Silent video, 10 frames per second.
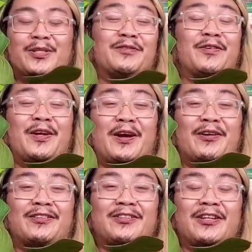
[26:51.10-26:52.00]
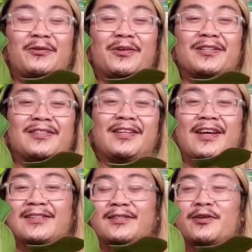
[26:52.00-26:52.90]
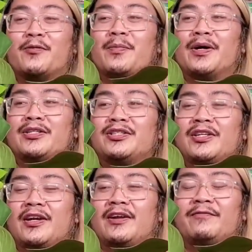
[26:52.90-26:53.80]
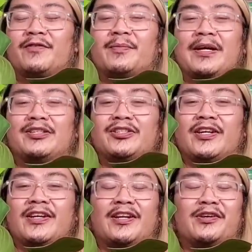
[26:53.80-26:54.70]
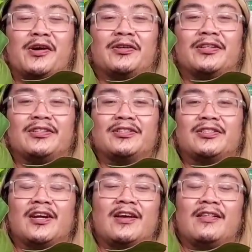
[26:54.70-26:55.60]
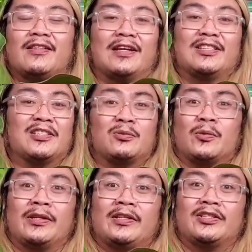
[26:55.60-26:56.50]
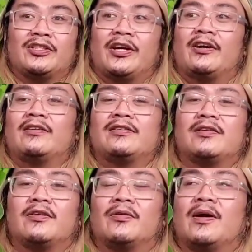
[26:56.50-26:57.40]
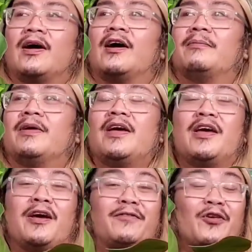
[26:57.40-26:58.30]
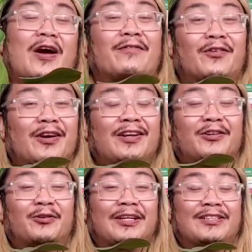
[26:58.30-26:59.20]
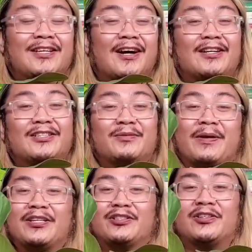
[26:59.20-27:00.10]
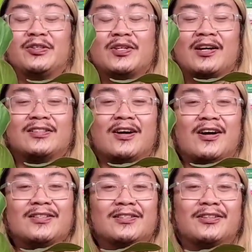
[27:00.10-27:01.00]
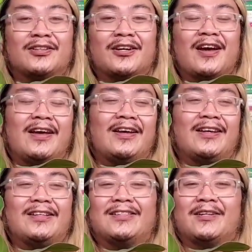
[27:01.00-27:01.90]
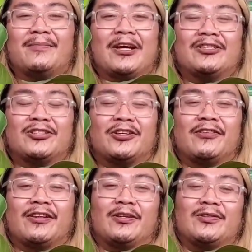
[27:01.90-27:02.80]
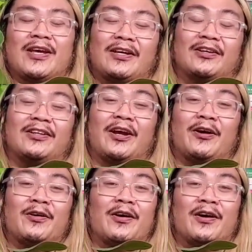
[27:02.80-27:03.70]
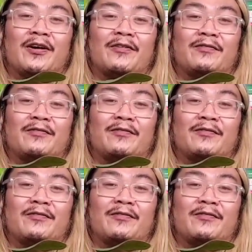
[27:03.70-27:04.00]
how much of a character he was, and he has so much information and knowledge that he's just willing to share. So if you're ever at Green Touch, make sure you talk to Oscar. He's gonna make sure that you take good care